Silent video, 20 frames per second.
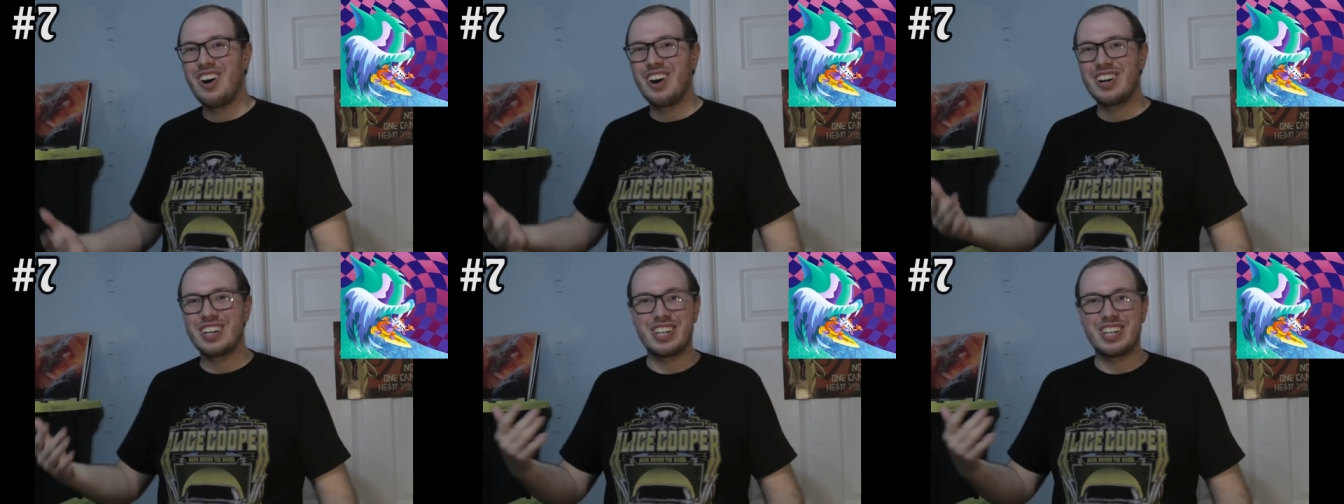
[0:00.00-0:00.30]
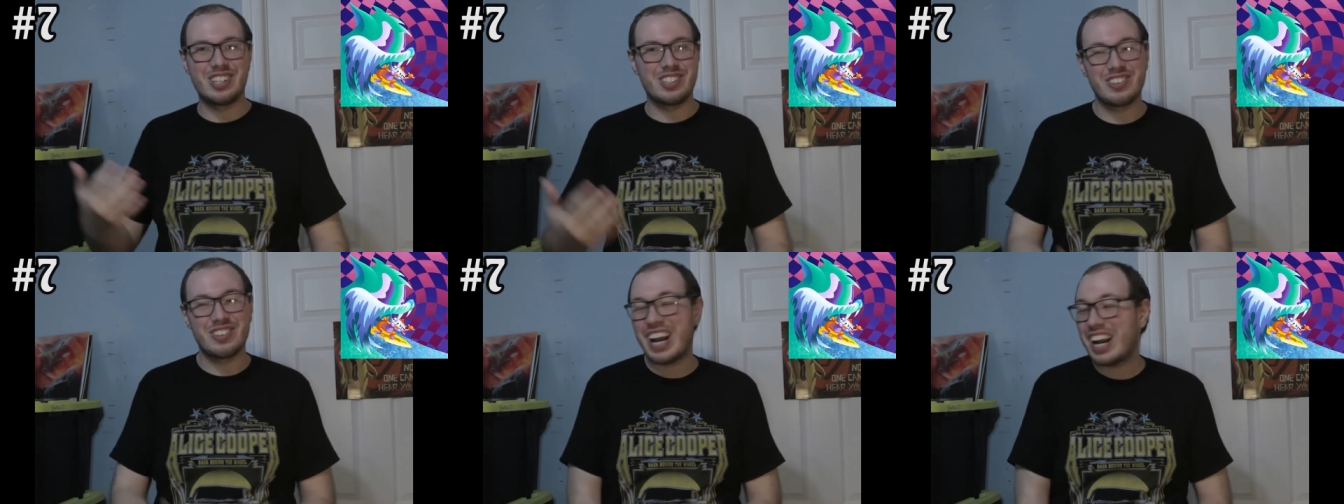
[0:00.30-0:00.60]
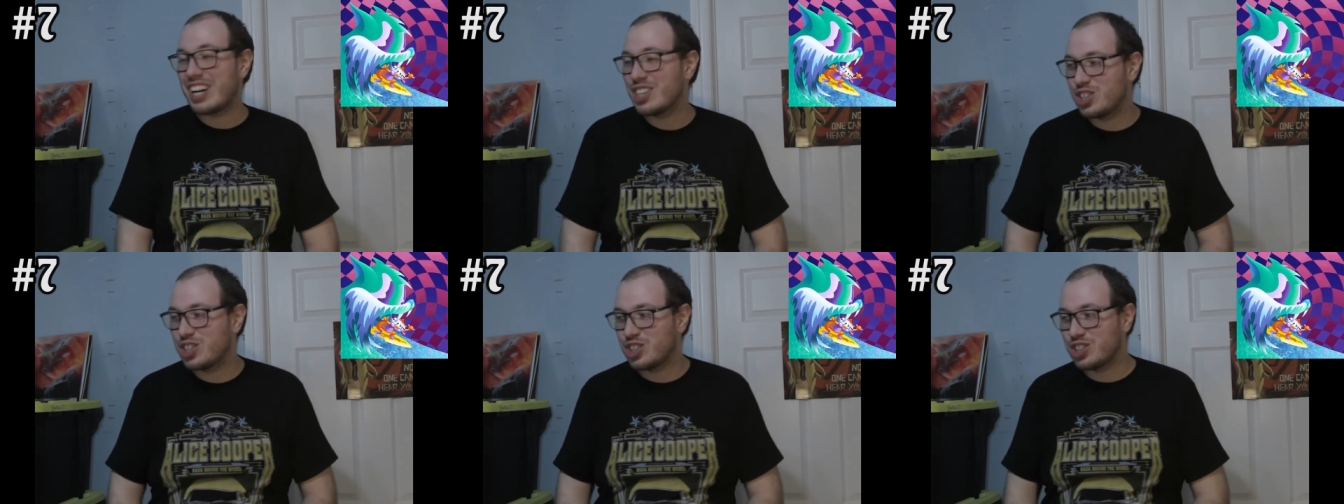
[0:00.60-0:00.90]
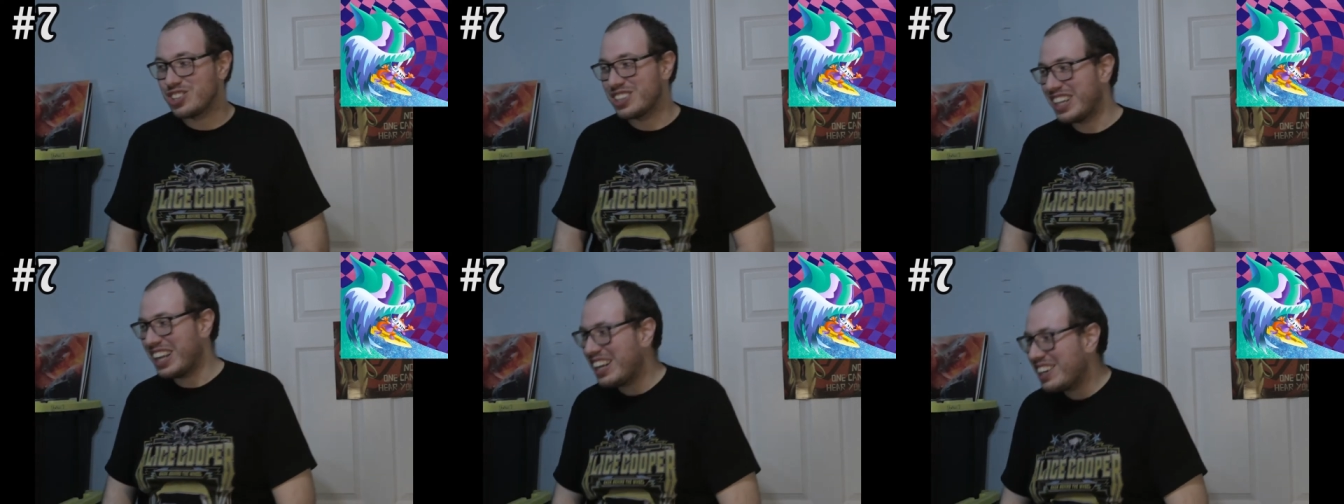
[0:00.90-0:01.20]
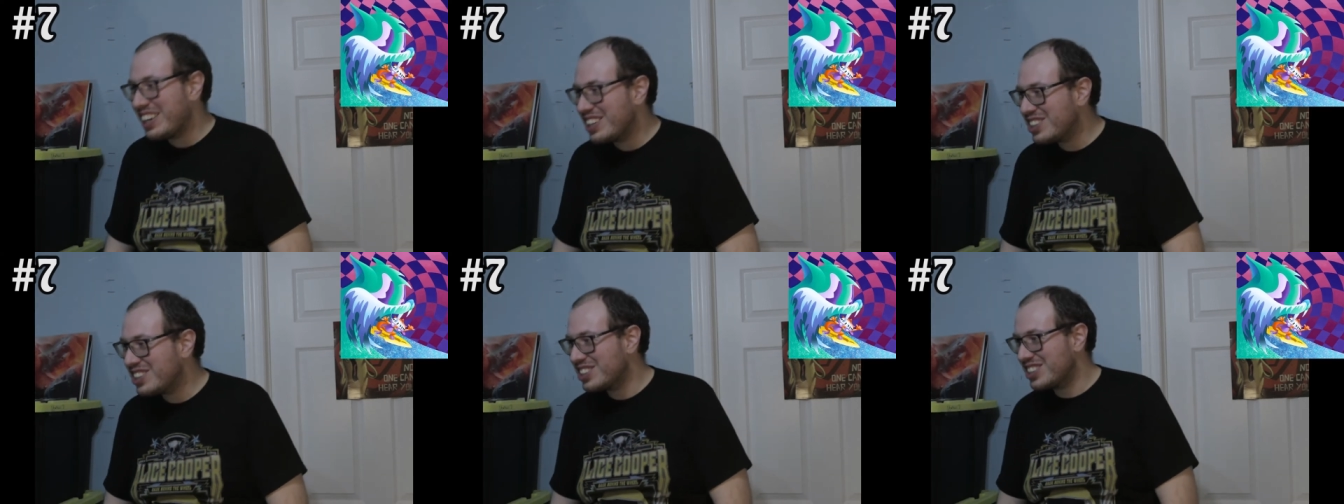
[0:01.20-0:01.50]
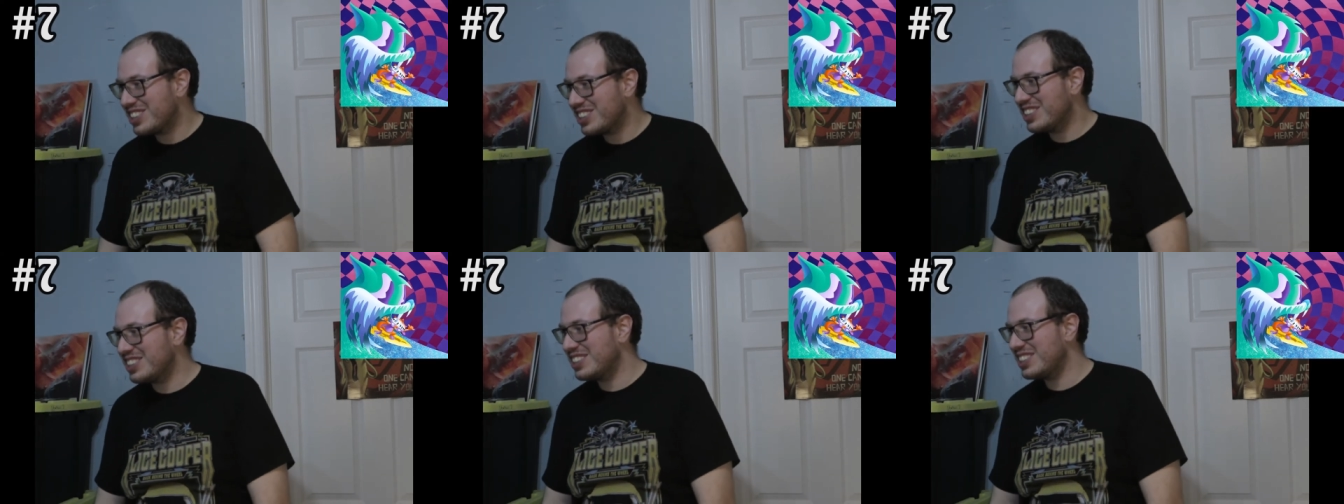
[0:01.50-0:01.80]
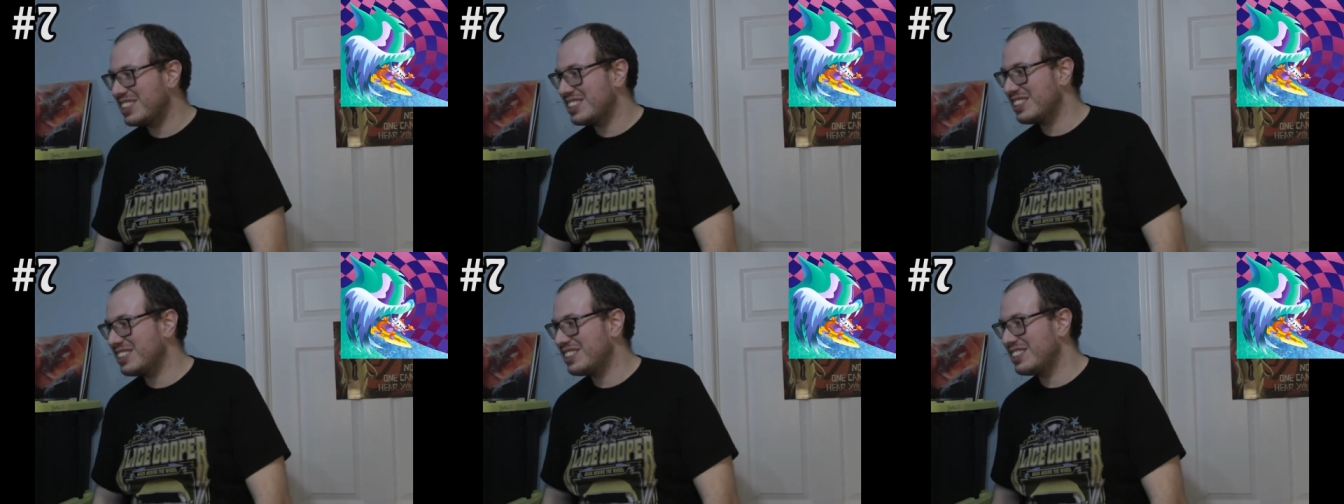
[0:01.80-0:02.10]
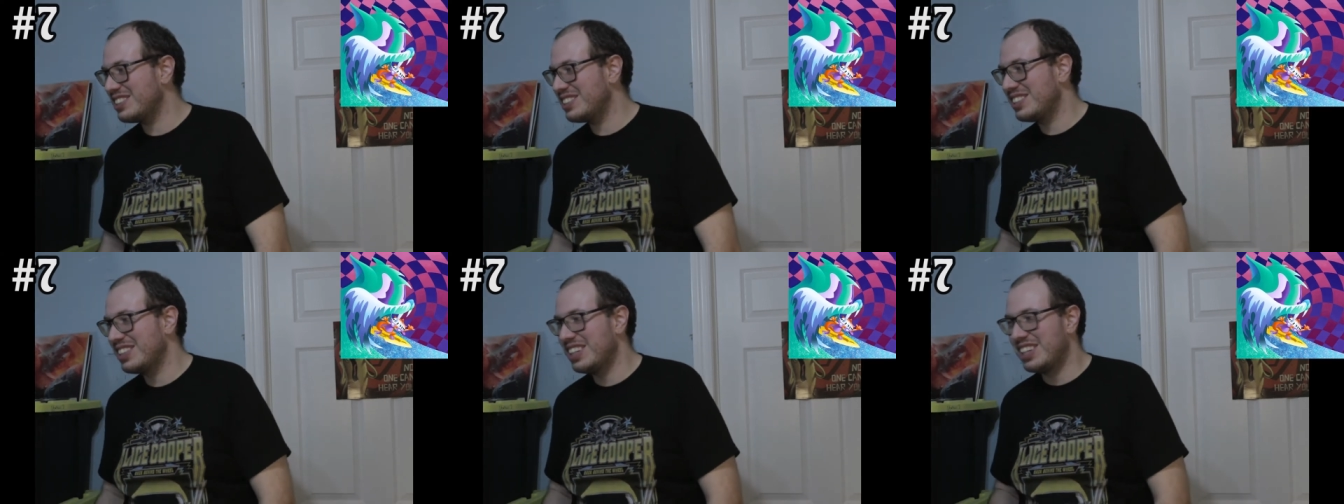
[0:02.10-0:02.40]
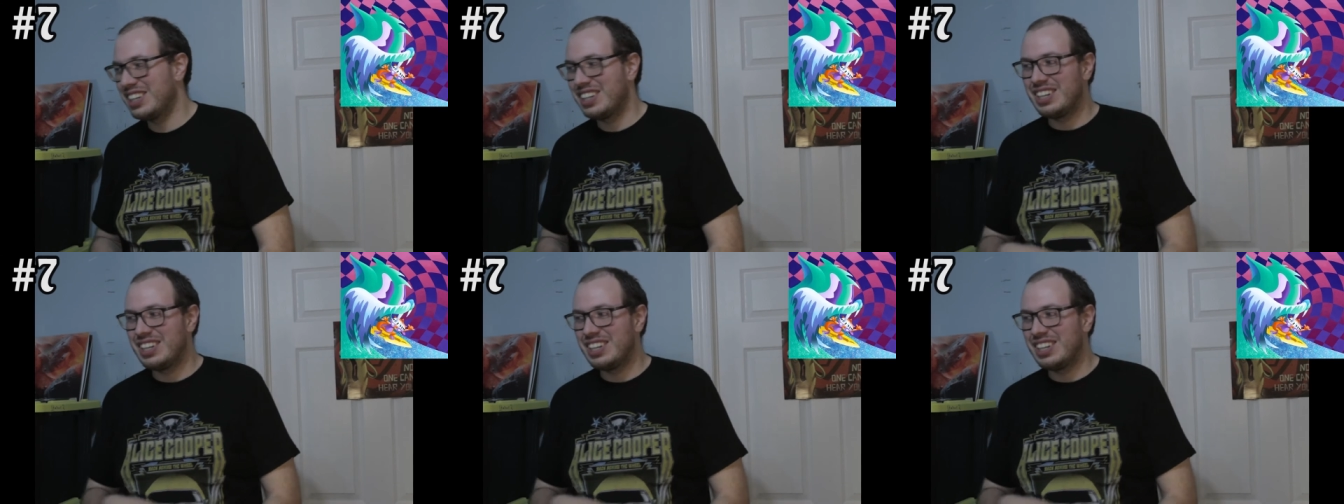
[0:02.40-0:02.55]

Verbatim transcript: congratulations,